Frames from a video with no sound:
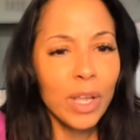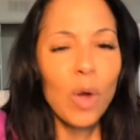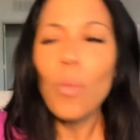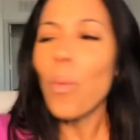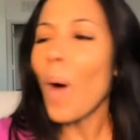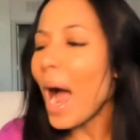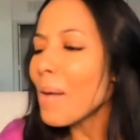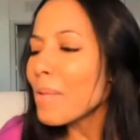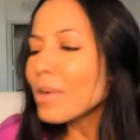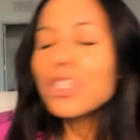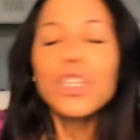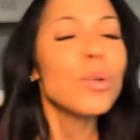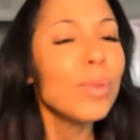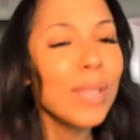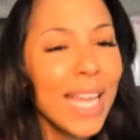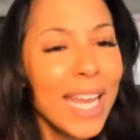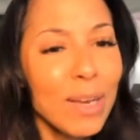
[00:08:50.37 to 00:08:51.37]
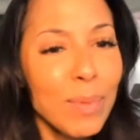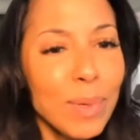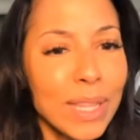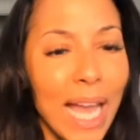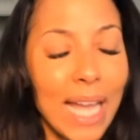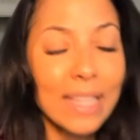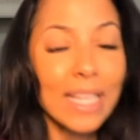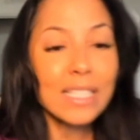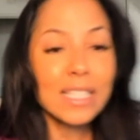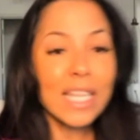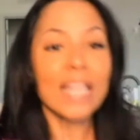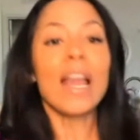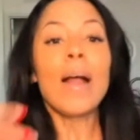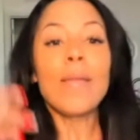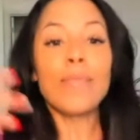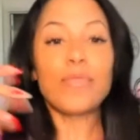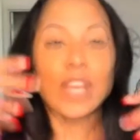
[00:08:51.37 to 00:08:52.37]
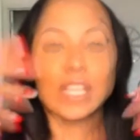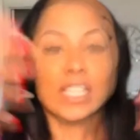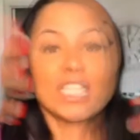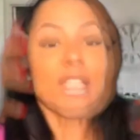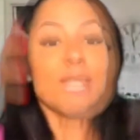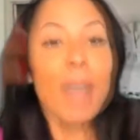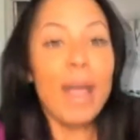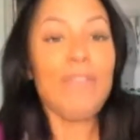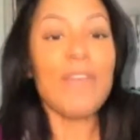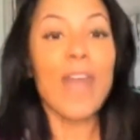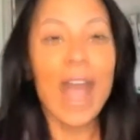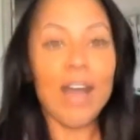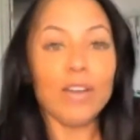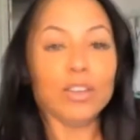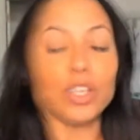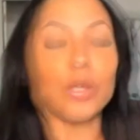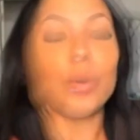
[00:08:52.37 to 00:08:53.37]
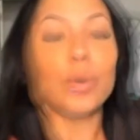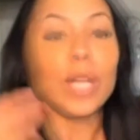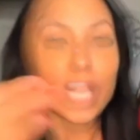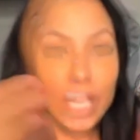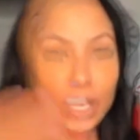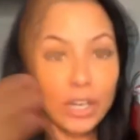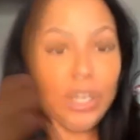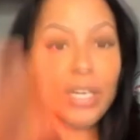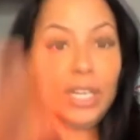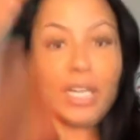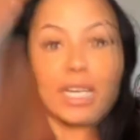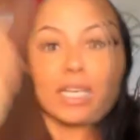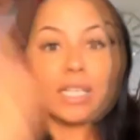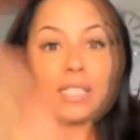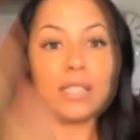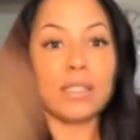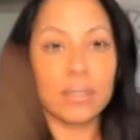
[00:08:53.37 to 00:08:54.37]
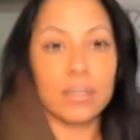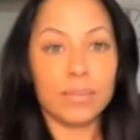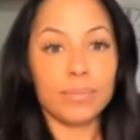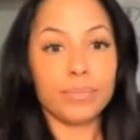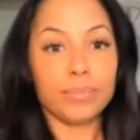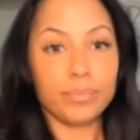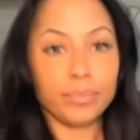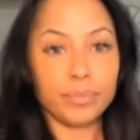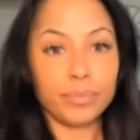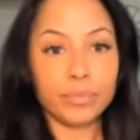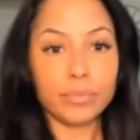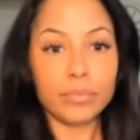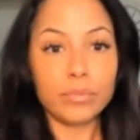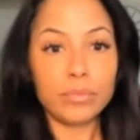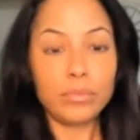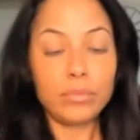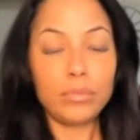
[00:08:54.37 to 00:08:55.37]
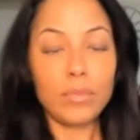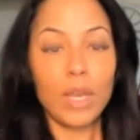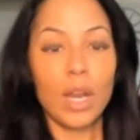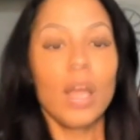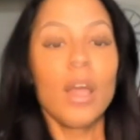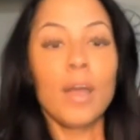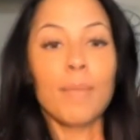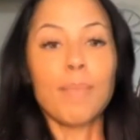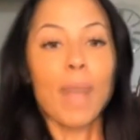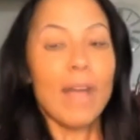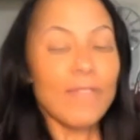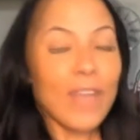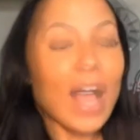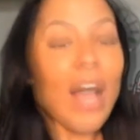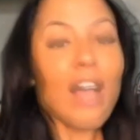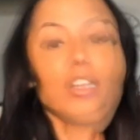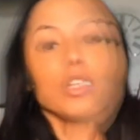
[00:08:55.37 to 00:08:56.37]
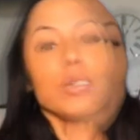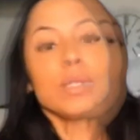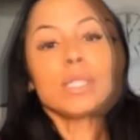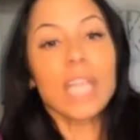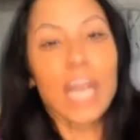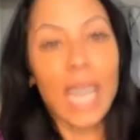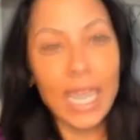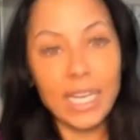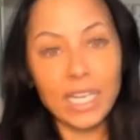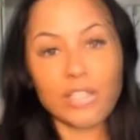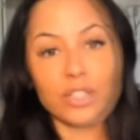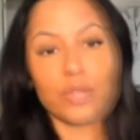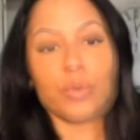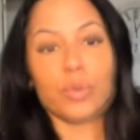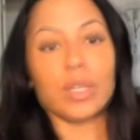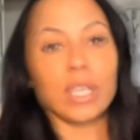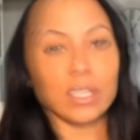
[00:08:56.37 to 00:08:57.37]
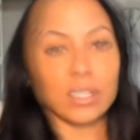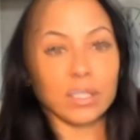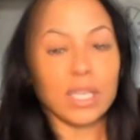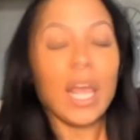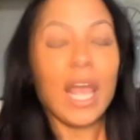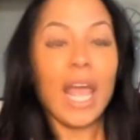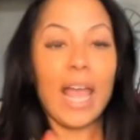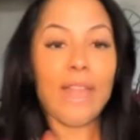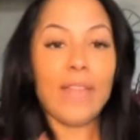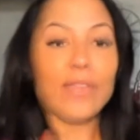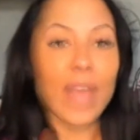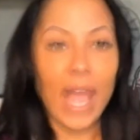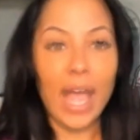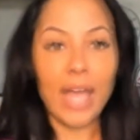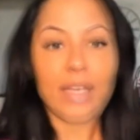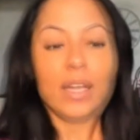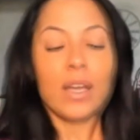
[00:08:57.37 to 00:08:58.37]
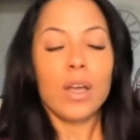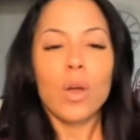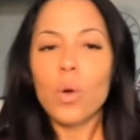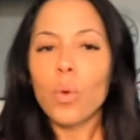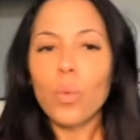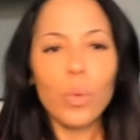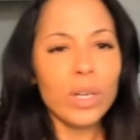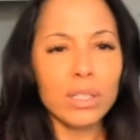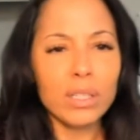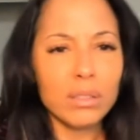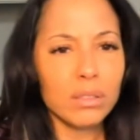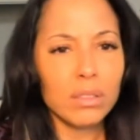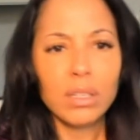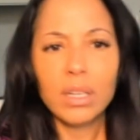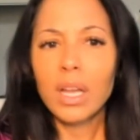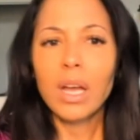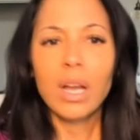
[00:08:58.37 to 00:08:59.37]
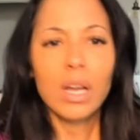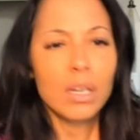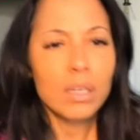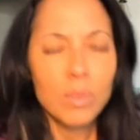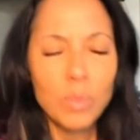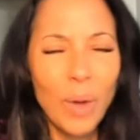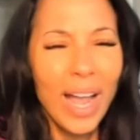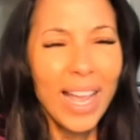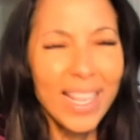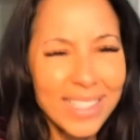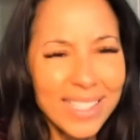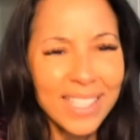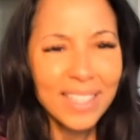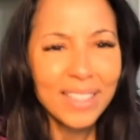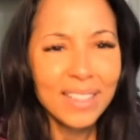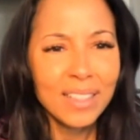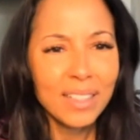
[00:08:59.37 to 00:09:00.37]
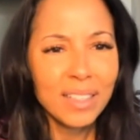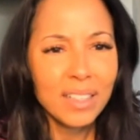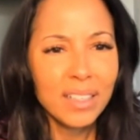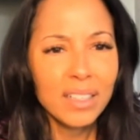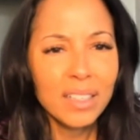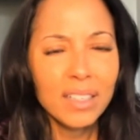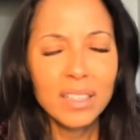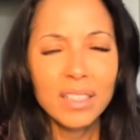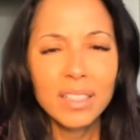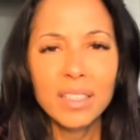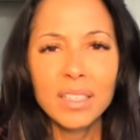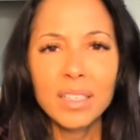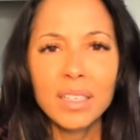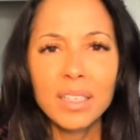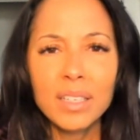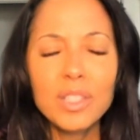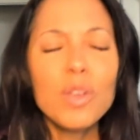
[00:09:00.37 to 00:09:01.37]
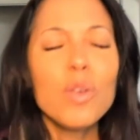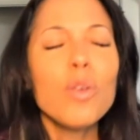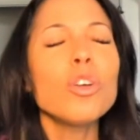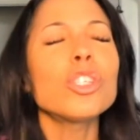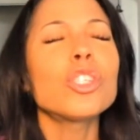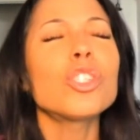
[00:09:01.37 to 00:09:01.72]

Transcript: Why would you lead with that? That's like, this is my value. Here it is. My value is that I can do this and that. What? You are